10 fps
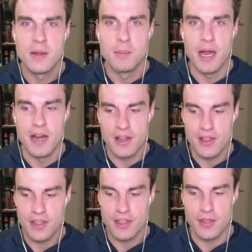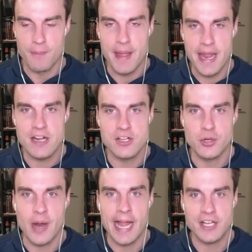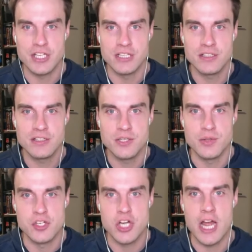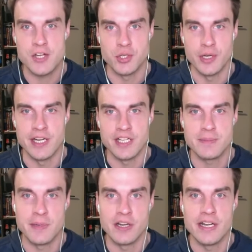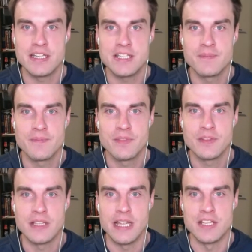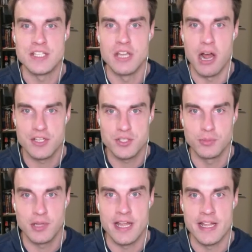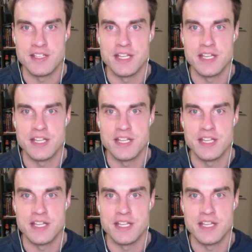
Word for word: but the main attraction to the Josh Green experience is the hustle plays.